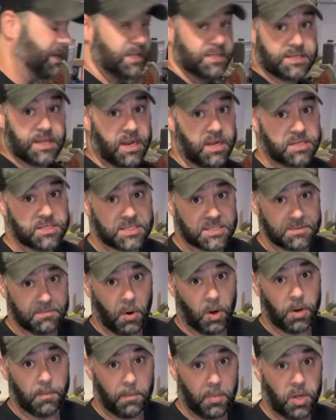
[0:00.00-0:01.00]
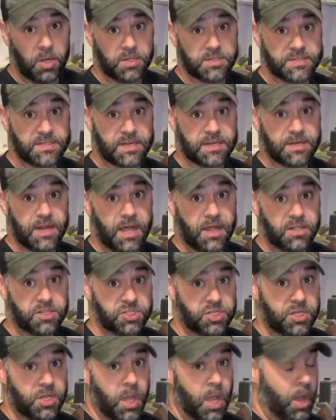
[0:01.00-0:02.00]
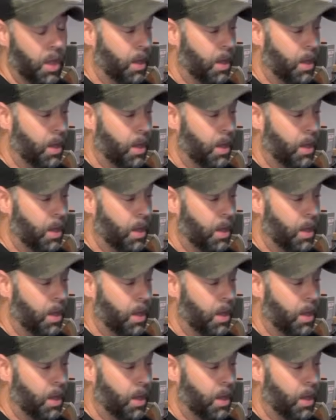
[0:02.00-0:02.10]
it's got a smart pulse technology,